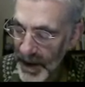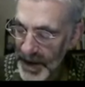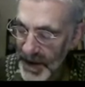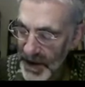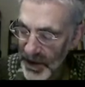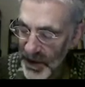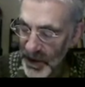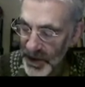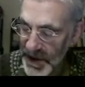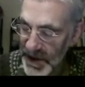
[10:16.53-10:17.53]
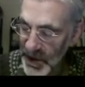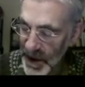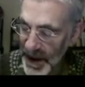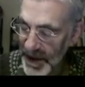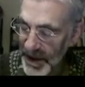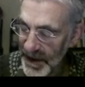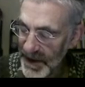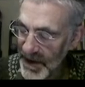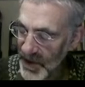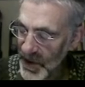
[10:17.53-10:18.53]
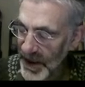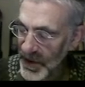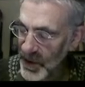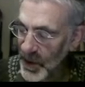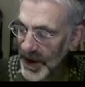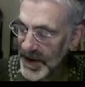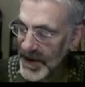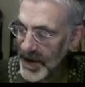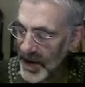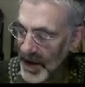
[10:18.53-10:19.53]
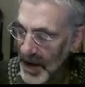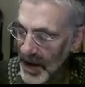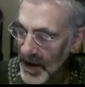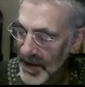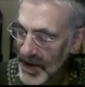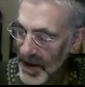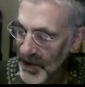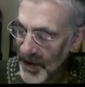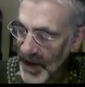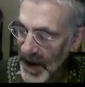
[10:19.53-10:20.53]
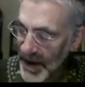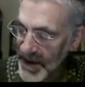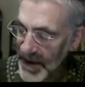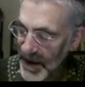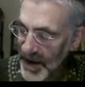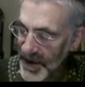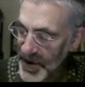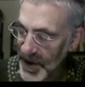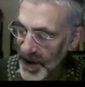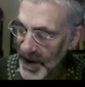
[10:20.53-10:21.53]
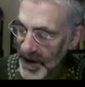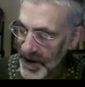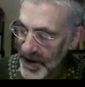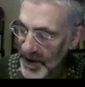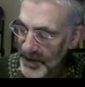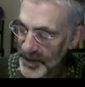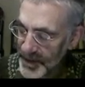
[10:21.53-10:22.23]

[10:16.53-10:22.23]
and so on, all squared, and then subtract twice the sum of the xij's.